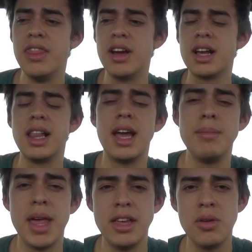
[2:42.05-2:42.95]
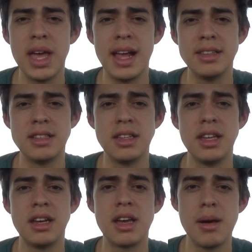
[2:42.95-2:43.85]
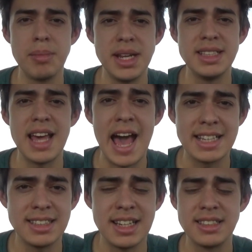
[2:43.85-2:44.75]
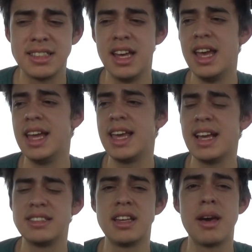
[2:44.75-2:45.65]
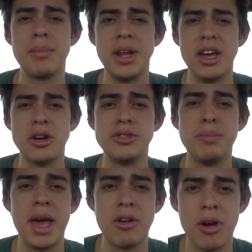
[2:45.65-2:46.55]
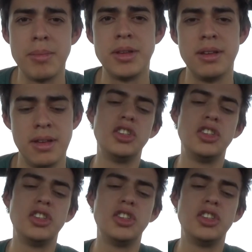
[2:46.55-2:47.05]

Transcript: the claim that you get to the company's assets in case the company goes bankrupt.